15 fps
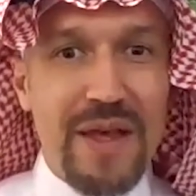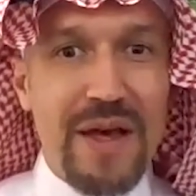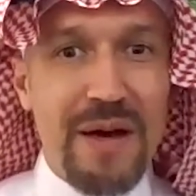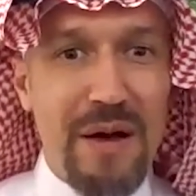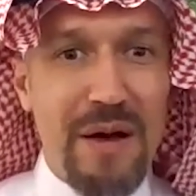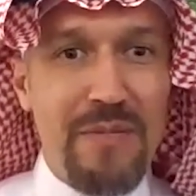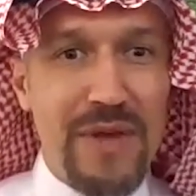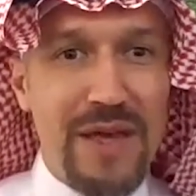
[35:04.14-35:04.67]

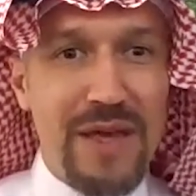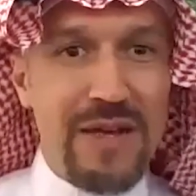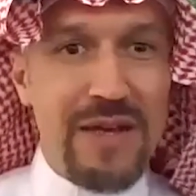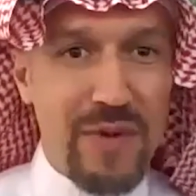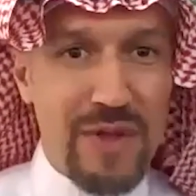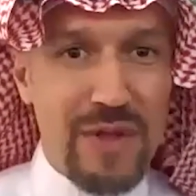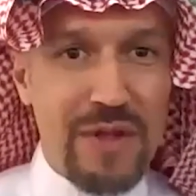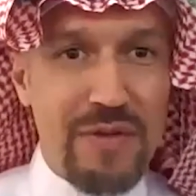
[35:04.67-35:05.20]
a beacon
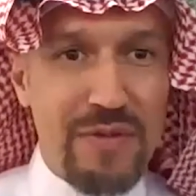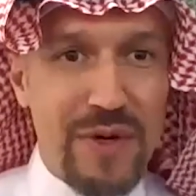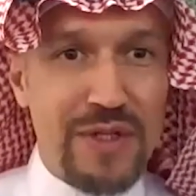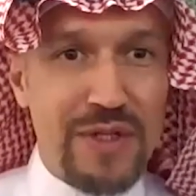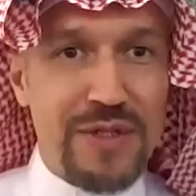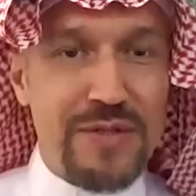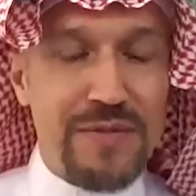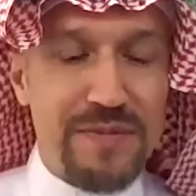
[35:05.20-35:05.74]
within the
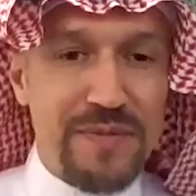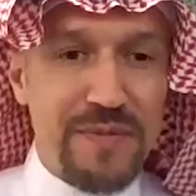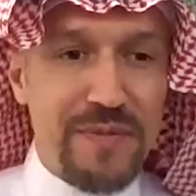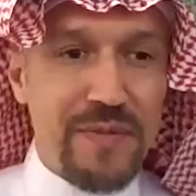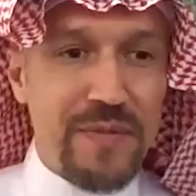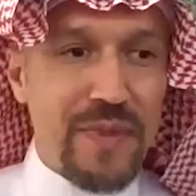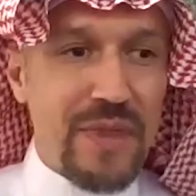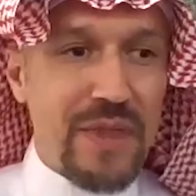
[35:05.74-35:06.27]
region.
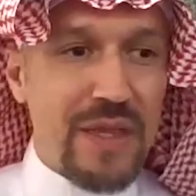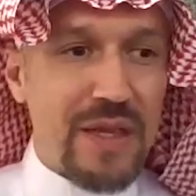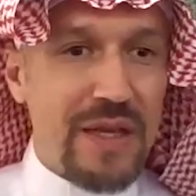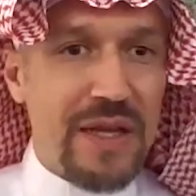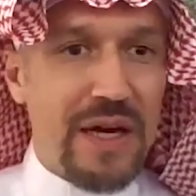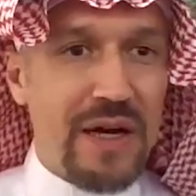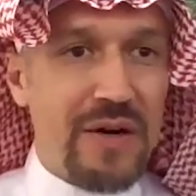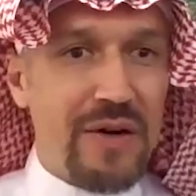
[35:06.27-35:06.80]

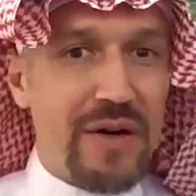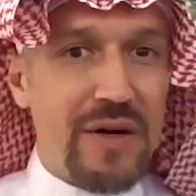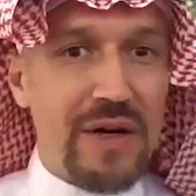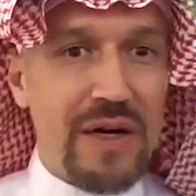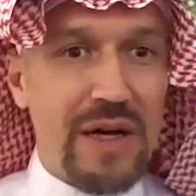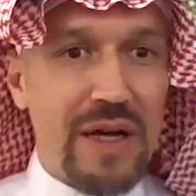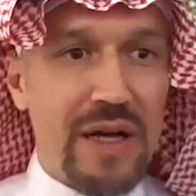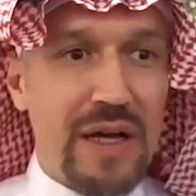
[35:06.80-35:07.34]
Now,
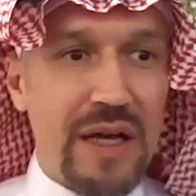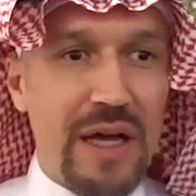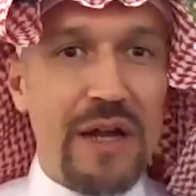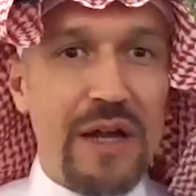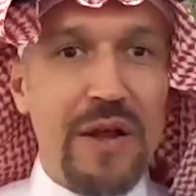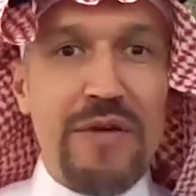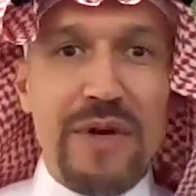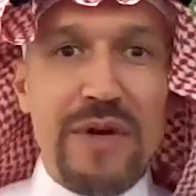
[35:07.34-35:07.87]

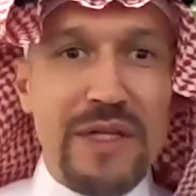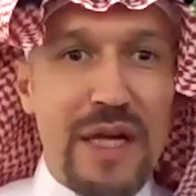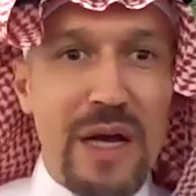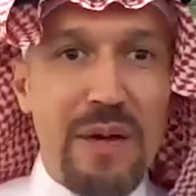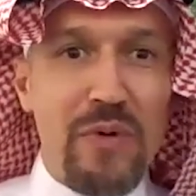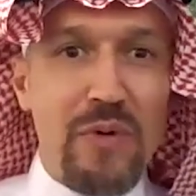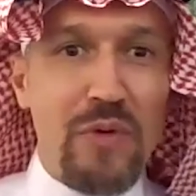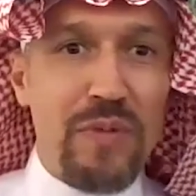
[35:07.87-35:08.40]
another
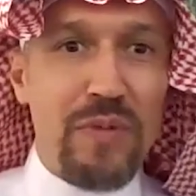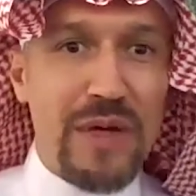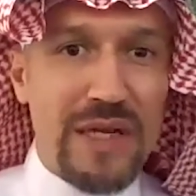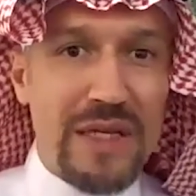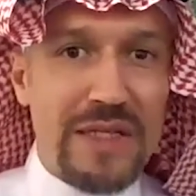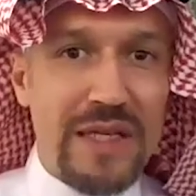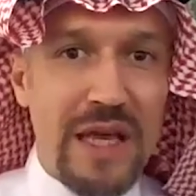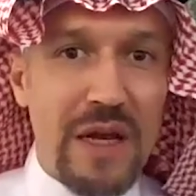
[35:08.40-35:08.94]
example would be Al
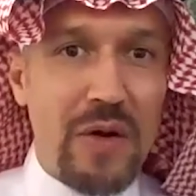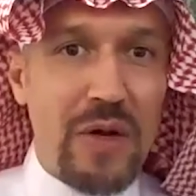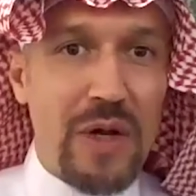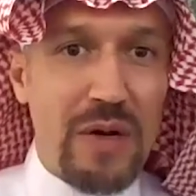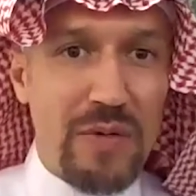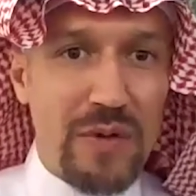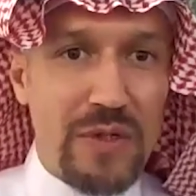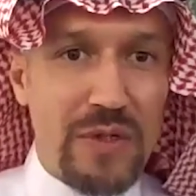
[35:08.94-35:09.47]

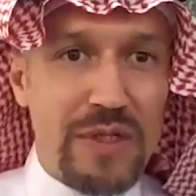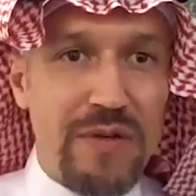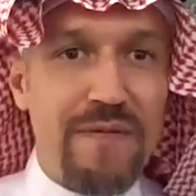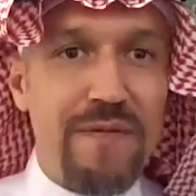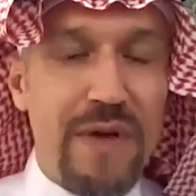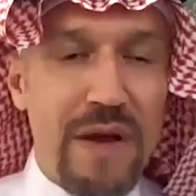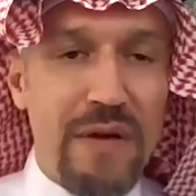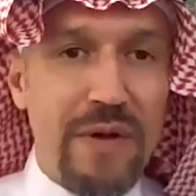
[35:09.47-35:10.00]
Ula, which is a
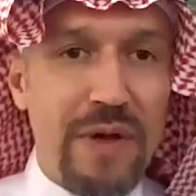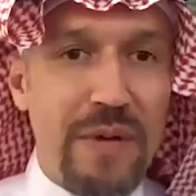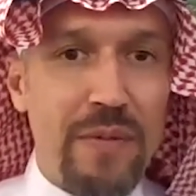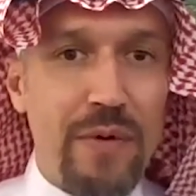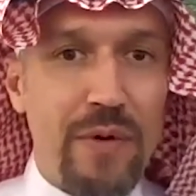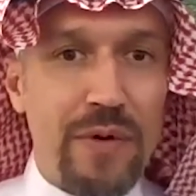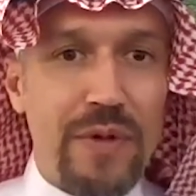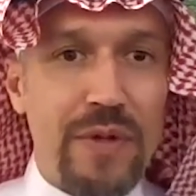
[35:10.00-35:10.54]
very
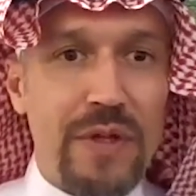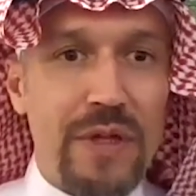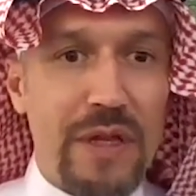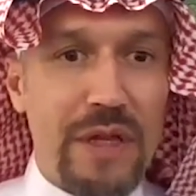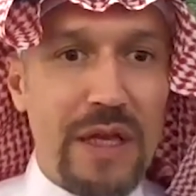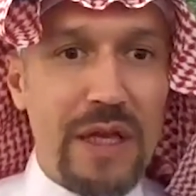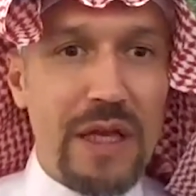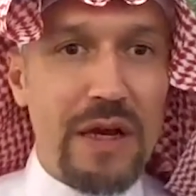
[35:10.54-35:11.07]
important and
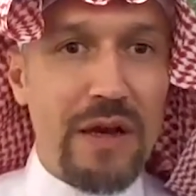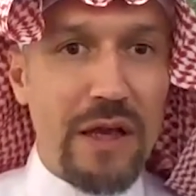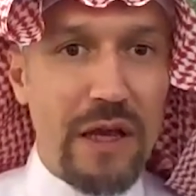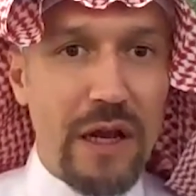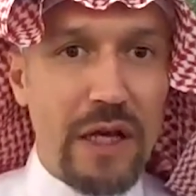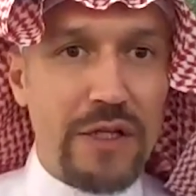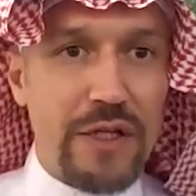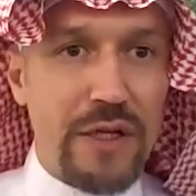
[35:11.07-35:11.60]
key
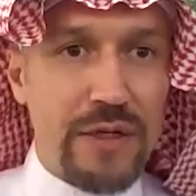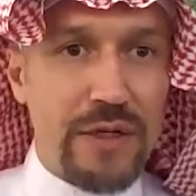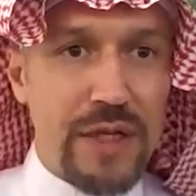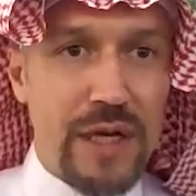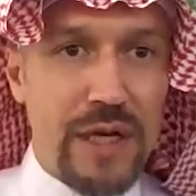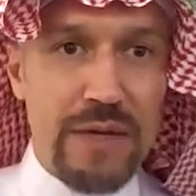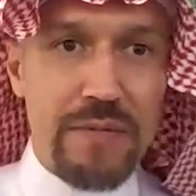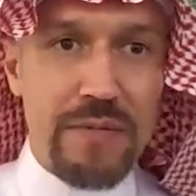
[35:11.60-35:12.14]
archaeological
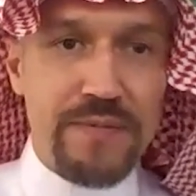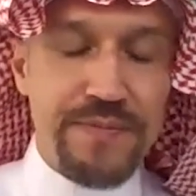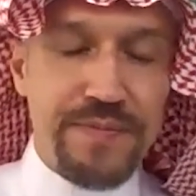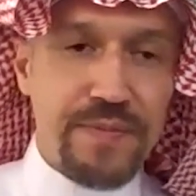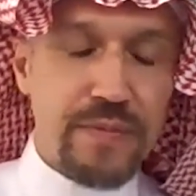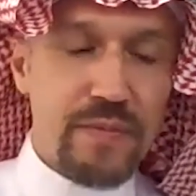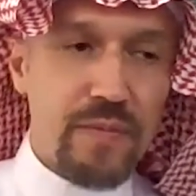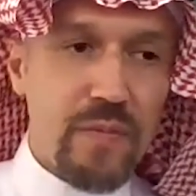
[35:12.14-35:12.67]
site.
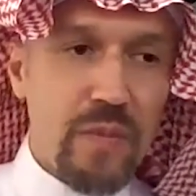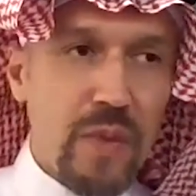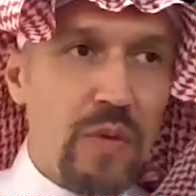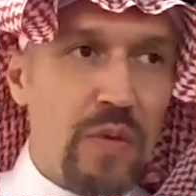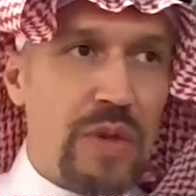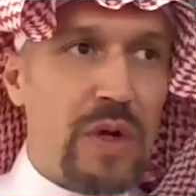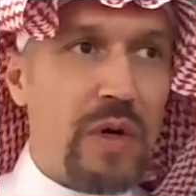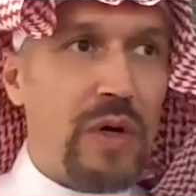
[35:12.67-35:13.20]

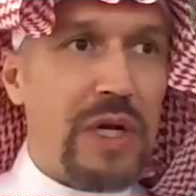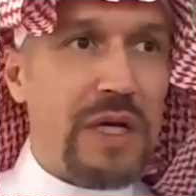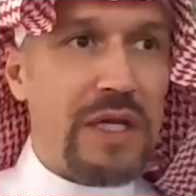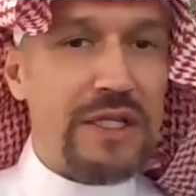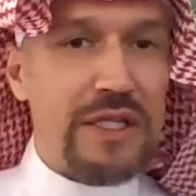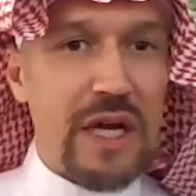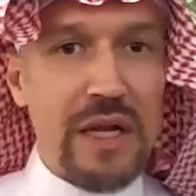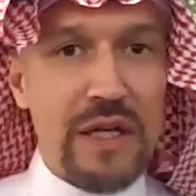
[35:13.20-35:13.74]
With Al Ula, the
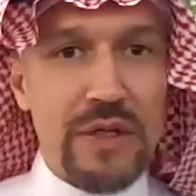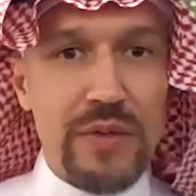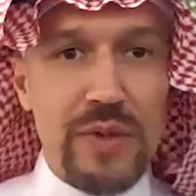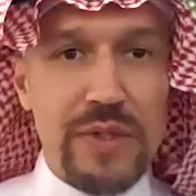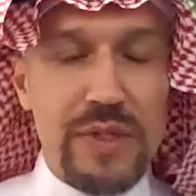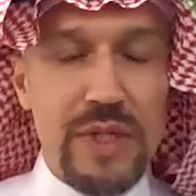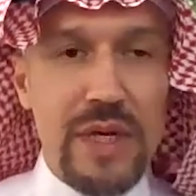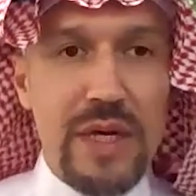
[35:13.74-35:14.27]
challenge
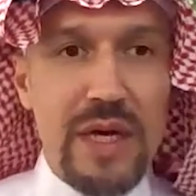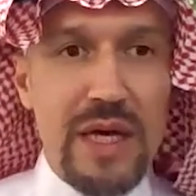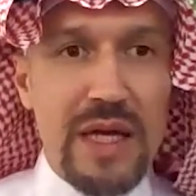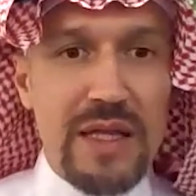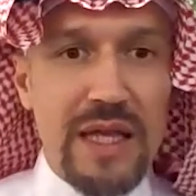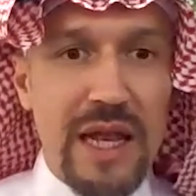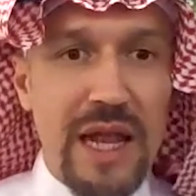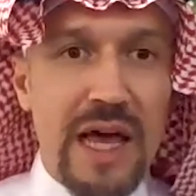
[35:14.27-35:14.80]
was
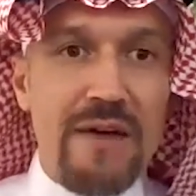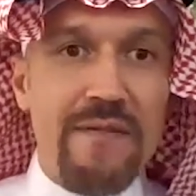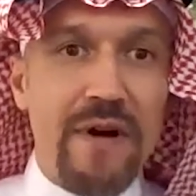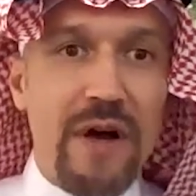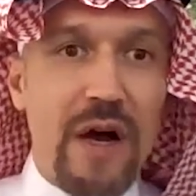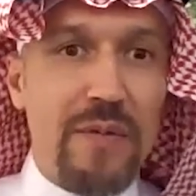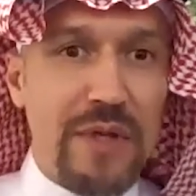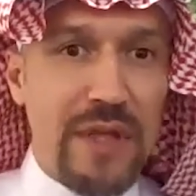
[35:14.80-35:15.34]
the lack of
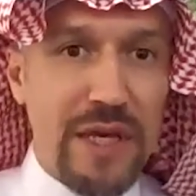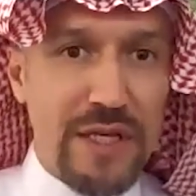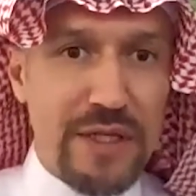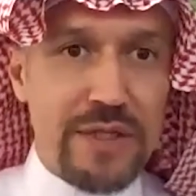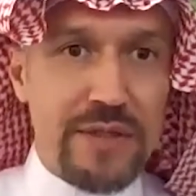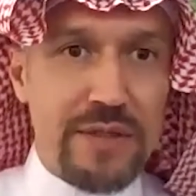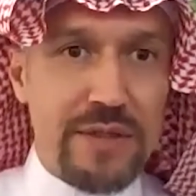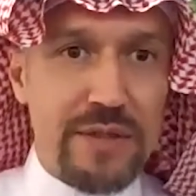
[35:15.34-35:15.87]
accommodation.